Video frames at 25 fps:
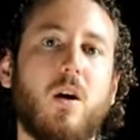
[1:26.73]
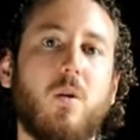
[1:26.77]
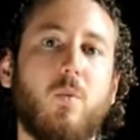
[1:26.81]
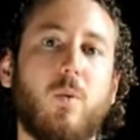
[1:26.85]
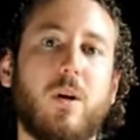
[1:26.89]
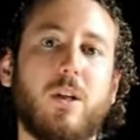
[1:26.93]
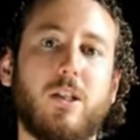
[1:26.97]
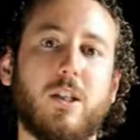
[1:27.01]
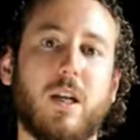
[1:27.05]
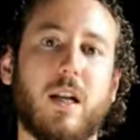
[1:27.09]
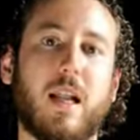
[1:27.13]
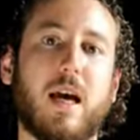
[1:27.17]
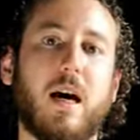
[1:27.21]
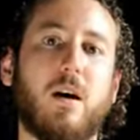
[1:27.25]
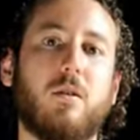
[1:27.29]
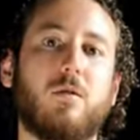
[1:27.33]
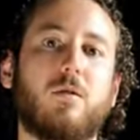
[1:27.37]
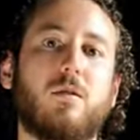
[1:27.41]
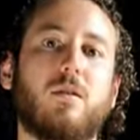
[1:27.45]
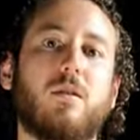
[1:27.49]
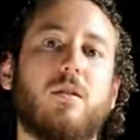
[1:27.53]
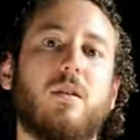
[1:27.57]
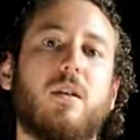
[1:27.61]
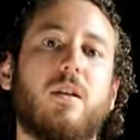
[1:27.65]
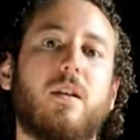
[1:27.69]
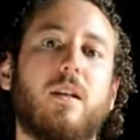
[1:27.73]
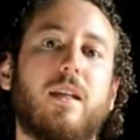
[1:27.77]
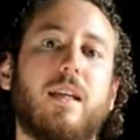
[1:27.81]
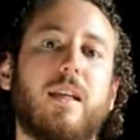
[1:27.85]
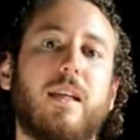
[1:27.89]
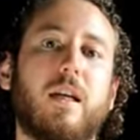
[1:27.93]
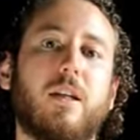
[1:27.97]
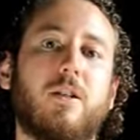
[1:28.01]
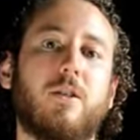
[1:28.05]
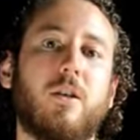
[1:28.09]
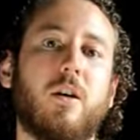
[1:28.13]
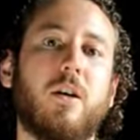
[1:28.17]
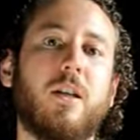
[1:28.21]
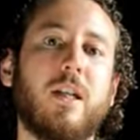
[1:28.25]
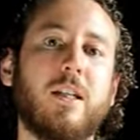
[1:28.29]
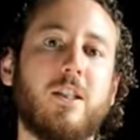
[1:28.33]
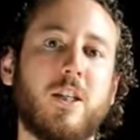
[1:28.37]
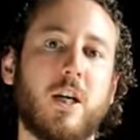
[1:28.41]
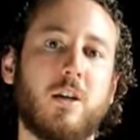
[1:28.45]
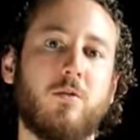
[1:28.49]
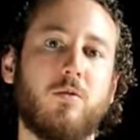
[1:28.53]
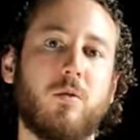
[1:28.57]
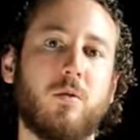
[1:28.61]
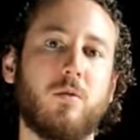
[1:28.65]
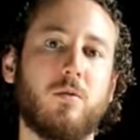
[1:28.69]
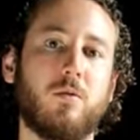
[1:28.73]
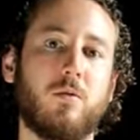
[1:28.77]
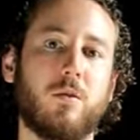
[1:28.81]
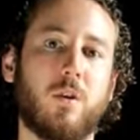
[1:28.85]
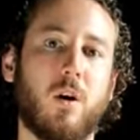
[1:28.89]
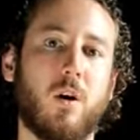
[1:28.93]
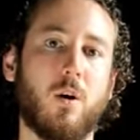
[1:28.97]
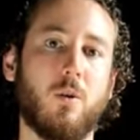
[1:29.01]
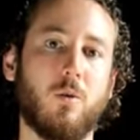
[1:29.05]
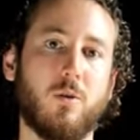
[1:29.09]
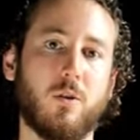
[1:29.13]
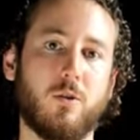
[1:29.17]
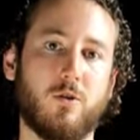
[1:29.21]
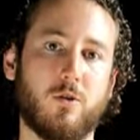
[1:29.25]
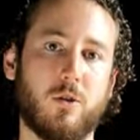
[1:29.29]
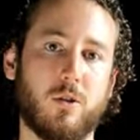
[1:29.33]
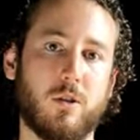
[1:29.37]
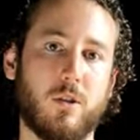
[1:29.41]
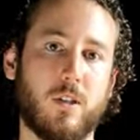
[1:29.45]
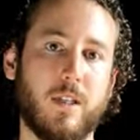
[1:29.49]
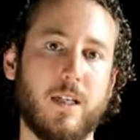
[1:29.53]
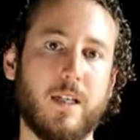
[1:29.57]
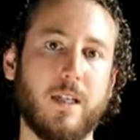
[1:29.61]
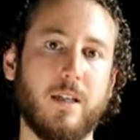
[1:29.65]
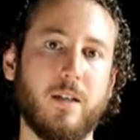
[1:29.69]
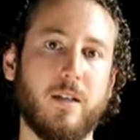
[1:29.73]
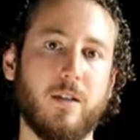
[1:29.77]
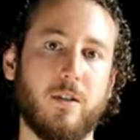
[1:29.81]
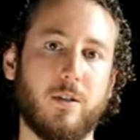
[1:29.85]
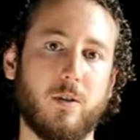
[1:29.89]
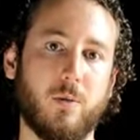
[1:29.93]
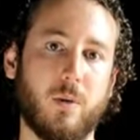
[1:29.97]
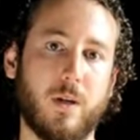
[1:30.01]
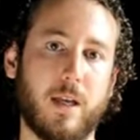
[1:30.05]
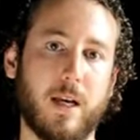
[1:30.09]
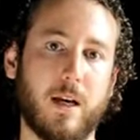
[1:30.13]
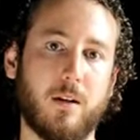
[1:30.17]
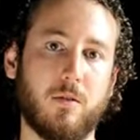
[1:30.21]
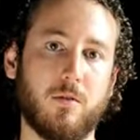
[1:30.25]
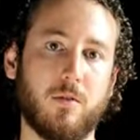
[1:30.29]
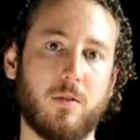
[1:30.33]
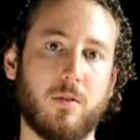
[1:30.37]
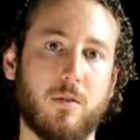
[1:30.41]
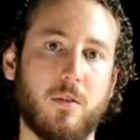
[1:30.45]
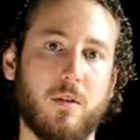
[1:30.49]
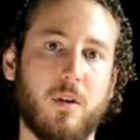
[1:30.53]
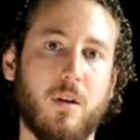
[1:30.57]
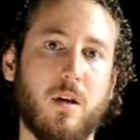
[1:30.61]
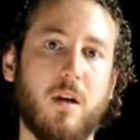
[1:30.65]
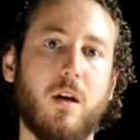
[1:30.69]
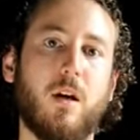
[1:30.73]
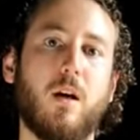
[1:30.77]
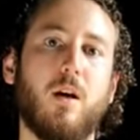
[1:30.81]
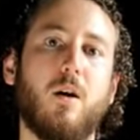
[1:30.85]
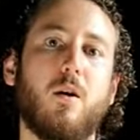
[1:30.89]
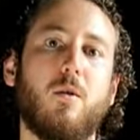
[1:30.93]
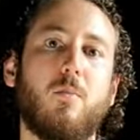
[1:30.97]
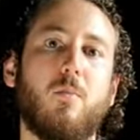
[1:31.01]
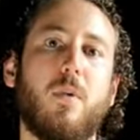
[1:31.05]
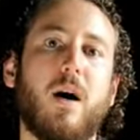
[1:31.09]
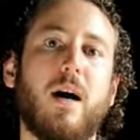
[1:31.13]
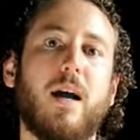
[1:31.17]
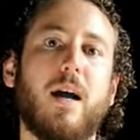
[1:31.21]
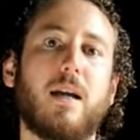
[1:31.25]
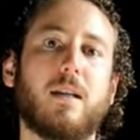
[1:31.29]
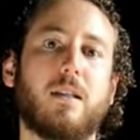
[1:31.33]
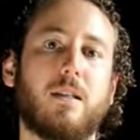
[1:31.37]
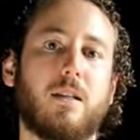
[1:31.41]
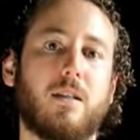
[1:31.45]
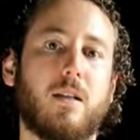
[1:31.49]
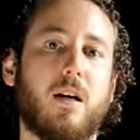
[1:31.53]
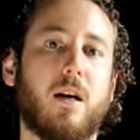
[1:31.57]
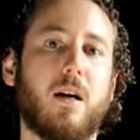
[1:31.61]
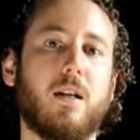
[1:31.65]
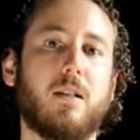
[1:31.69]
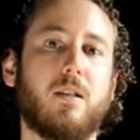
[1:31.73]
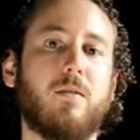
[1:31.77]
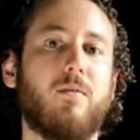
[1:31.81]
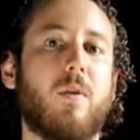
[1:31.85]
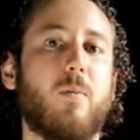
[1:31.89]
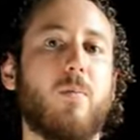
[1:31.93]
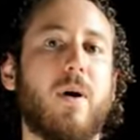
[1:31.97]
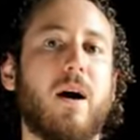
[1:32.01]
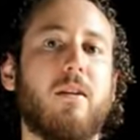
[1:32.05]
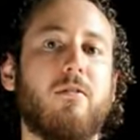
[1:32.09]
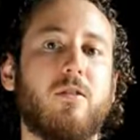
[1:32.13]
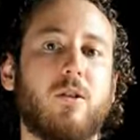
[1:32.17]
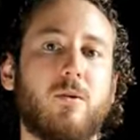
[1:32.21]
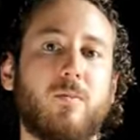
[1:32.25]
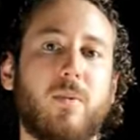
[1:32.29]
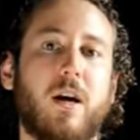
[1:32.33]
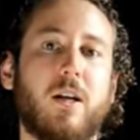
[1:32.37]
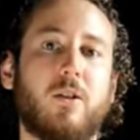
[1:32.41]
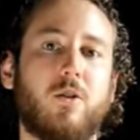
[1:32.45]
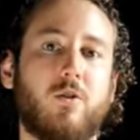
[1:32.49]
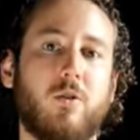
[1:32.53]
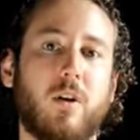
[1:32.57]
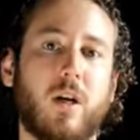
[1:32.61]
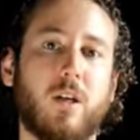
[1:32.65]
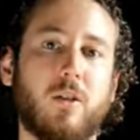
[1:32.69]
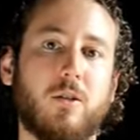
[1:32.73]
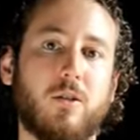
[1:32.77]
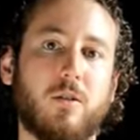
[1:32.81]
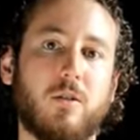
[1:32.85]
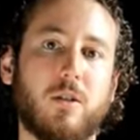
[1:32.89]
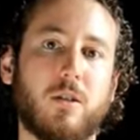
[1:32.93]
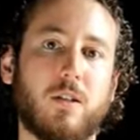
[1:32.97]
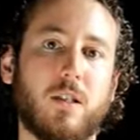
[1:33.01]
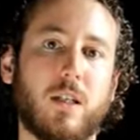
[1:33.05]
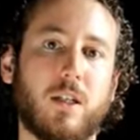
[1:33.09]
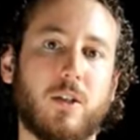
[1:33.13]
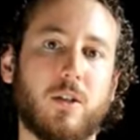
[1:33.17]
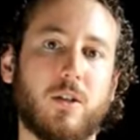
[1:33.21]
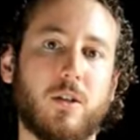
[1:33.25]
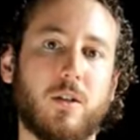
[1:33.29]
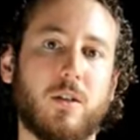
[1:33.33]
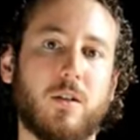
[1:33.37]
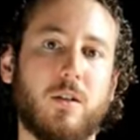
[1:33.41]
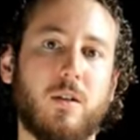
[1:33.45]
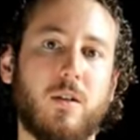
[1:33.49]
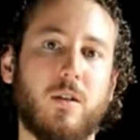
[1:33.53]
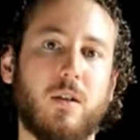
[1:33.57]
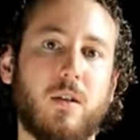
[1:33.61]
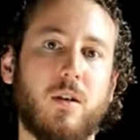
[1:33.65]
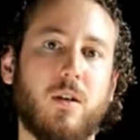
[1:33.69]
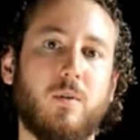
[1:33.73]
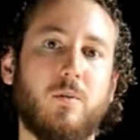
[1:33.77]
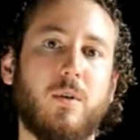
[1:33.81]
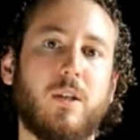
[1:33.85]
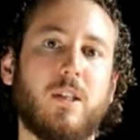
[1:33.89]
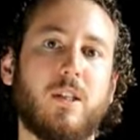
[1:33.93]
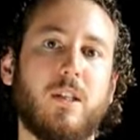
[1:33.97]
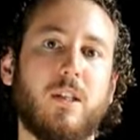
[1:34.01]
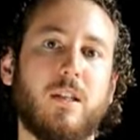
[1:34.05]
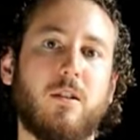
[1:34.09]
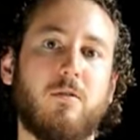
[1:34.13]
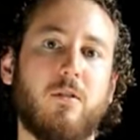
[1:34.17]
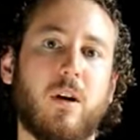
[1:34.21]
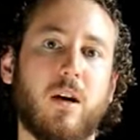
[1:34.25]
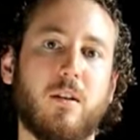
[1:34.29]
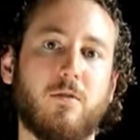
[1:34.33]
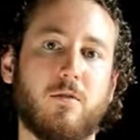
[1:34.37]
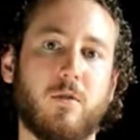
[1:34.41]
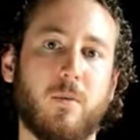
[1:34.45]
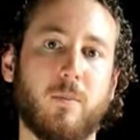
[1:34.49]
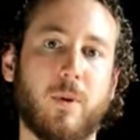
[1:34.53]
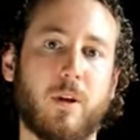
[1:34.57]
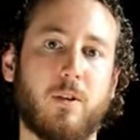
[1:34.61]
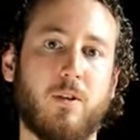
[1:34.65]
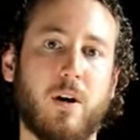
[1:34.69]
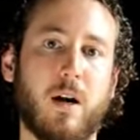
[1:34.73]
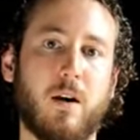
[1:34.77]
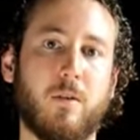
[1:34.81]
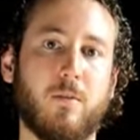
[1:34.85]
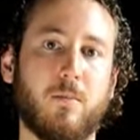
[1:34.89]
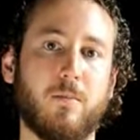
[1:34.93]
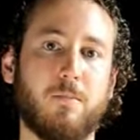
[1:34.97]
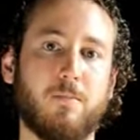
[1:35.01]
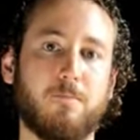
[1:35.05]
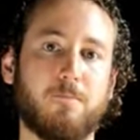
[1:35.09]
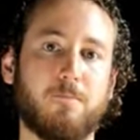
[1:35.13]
which allows the Attorney General to hold a trustee to account by exercise of the parens patriae jurisdiction, which it derives from the Crown.